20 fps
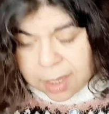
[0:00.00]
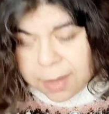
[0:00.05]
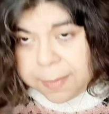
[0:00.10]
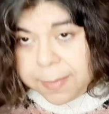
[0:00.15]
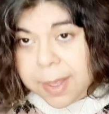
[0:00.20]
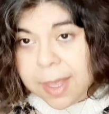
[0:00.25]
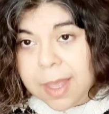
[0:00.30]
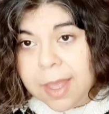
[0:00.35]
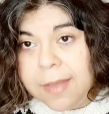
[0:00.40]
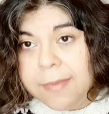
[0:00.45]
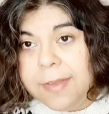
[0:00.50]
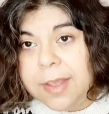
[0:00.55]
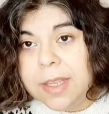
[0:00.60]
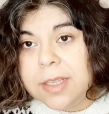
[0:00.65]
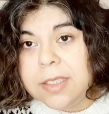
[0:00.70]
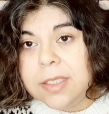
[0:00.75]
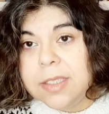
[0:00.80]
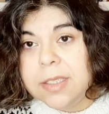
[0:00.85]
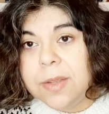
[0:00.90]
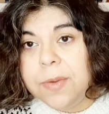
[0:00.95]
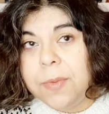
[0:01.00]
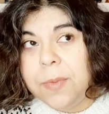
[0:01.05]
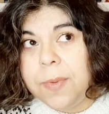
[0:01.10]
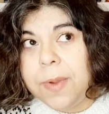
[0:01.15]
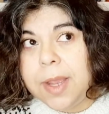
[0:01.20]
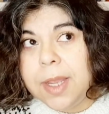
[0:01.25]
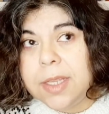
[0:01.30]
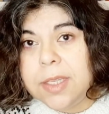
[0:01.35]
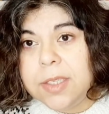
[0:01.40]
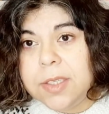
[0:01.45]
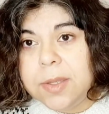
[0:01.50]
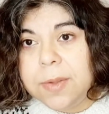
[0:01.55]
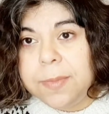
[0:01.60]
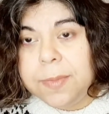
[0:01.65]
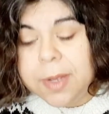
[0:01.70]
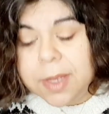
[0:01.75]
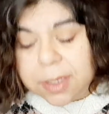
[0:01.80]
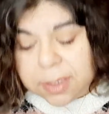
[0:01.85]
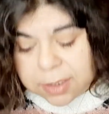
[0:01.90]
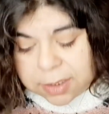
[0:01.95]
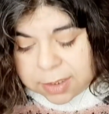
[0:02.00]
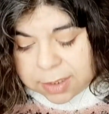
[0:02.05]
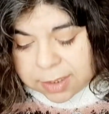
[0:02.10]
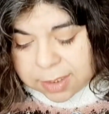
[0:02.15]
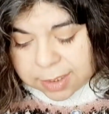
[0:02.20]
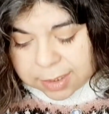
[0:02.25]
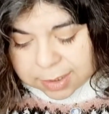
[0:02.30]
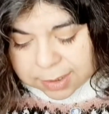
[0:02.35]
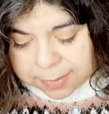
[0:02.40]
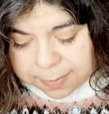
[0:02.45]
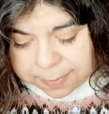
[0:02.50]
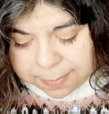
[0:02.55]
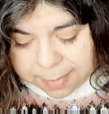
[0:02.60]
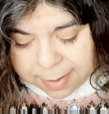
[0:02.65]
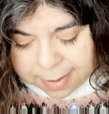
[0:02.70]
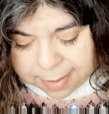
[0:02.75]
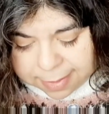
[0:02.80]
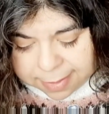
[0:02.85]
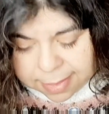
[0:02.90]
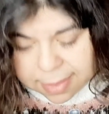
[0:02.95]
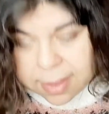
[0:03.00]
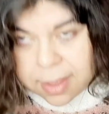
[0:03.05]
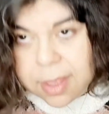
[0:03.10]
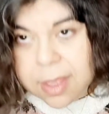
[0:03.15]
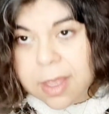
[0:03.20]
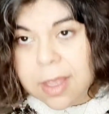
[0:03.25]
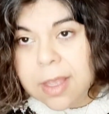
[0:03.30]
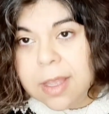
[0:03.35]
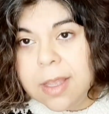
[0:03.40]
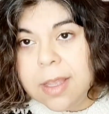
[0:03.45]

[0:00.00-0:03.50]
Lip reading: Haven't read too much this month